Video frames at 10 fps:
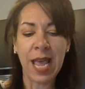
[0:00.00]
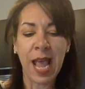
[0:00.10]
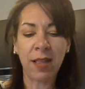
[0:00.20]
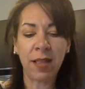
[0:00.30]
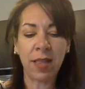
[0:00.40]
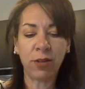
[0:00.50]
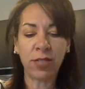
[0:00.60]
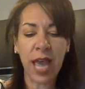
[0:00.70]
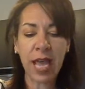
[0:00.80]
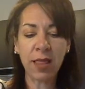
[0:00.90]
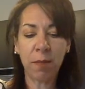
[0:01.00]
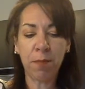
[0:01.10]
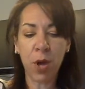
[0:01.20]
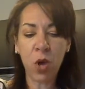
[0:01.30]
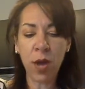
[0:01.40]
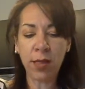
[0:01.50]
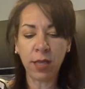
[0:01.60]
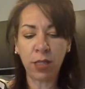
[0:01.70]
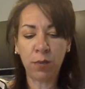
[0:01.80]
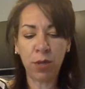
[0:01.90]
And then they'll take the bowl and the
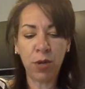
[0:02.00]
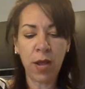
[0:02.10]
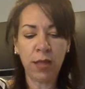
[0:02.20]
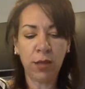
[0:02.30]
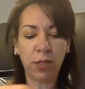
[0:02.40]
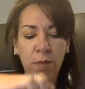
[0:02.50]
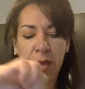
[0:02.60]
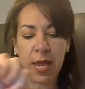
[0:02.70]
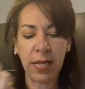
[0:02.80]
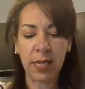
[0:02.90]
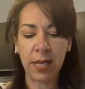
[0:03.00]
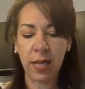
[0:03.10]
spoon and they'll spin it